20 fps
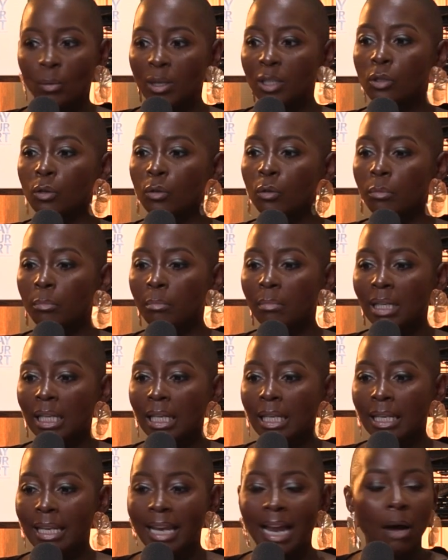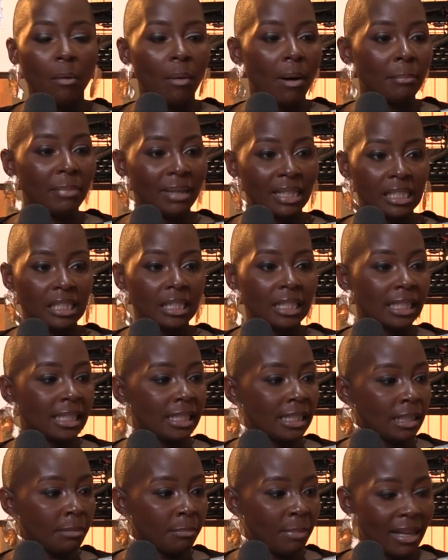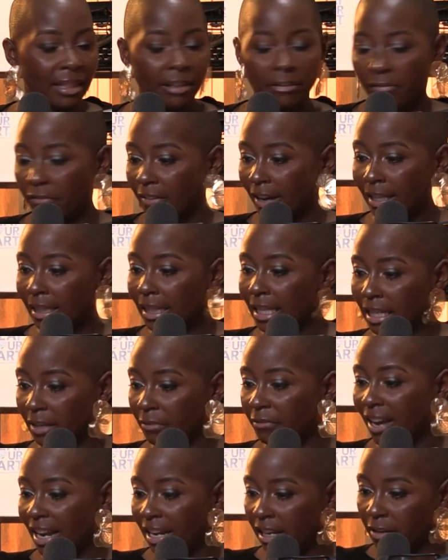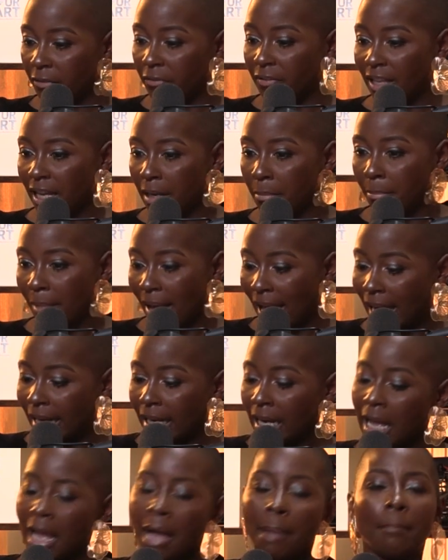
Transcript: What do you mean now I'm restricted by the fact that if I lift that bag,